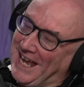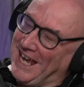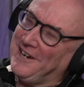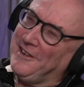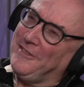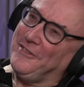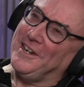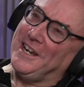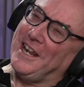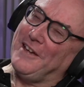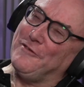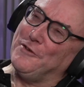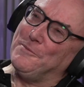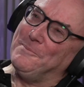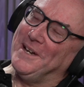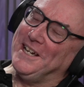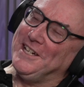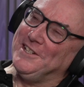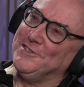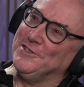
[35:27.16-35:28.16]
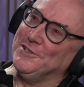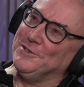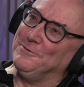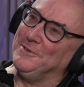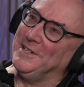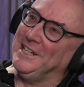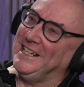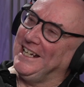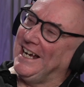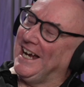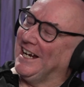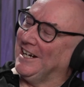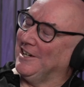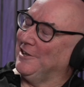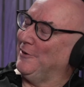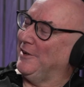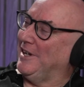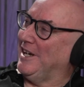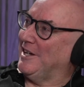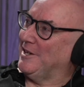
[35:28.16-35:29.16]
Anything ever made you really
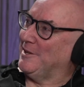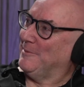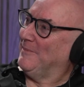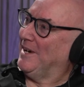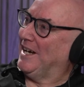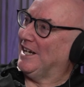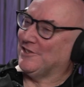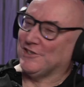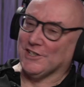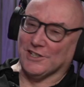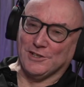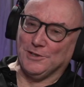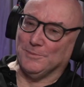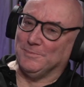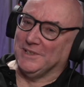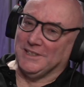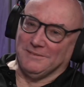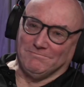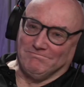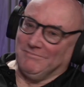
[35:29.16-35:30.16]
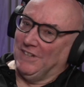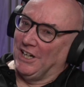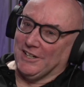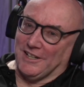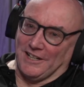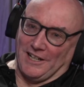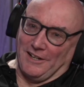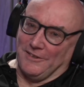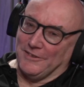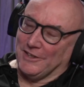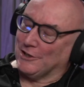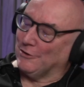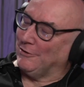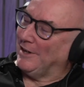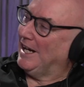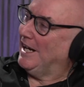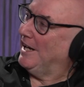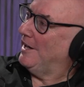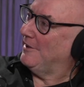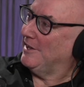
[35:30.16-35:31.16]
angry at a match? It could be, I don't know, the
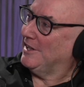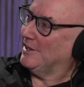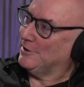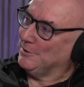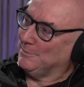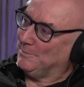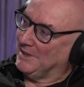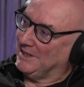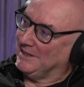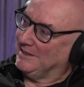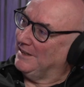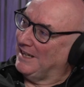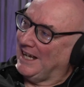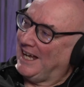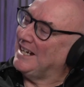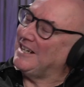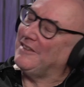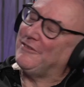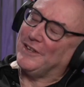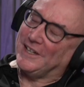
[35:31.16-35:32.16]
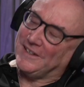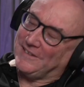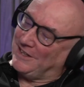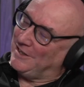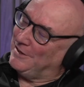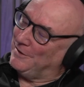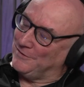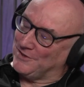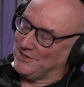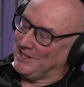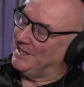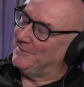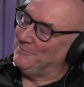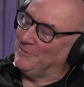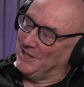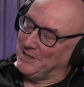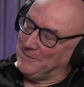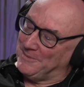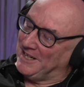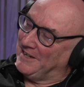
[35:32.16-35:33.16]
crowd. It could be anything that you've seen
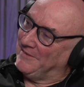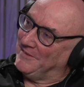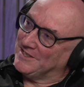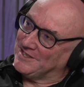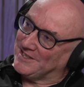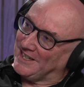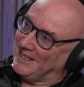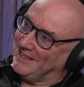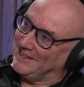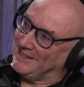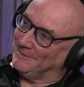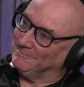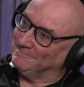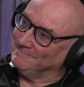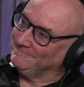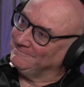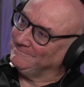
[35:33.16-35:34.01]
while you've been in the stadium.